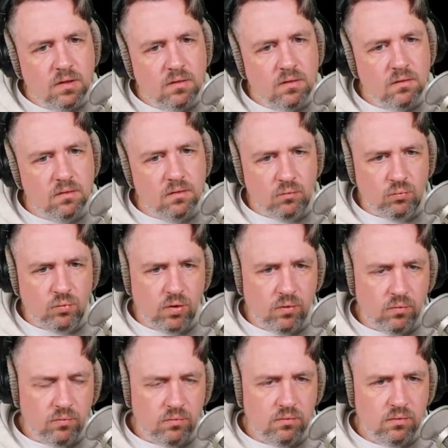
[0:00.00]

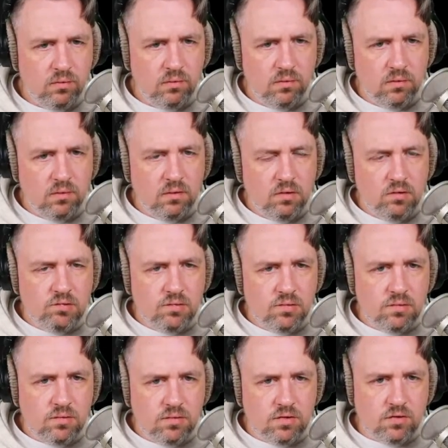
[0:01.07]
row
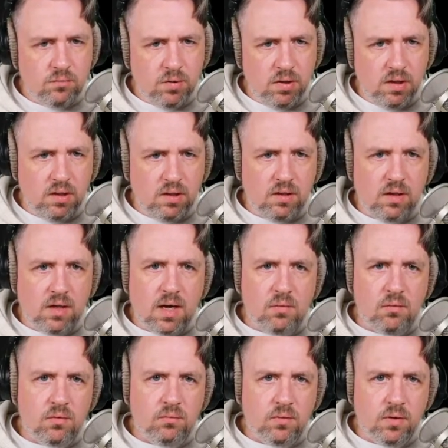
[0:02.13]
to be
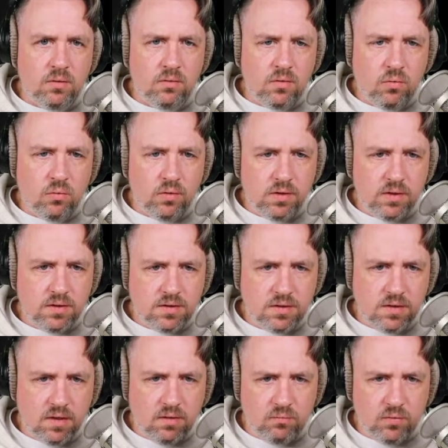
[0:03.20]
our row,
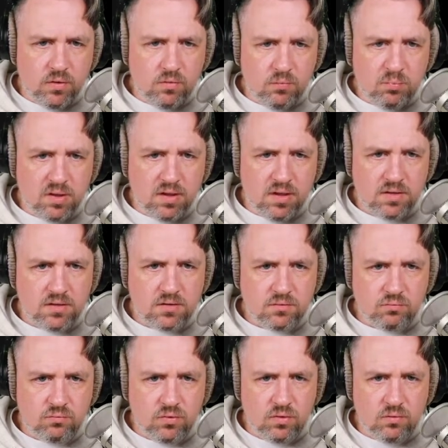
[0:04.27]
coordinate.row plus
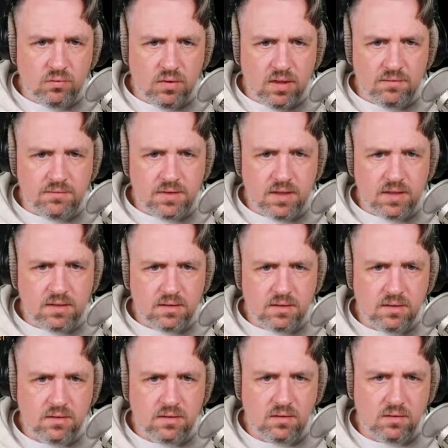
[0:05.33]
row offset.
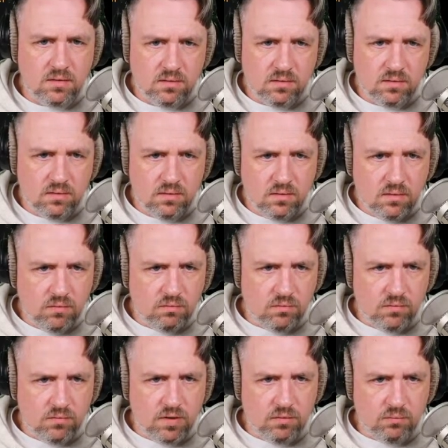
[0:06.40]

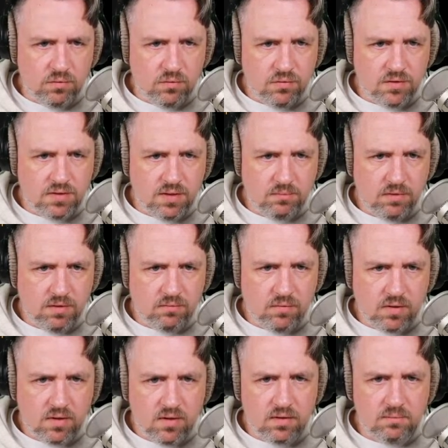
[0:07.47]
And we'll do the same thing for
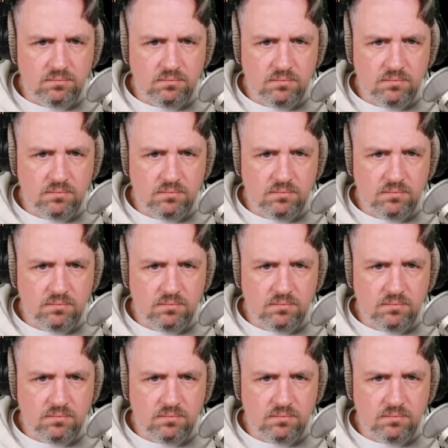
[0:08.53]
column.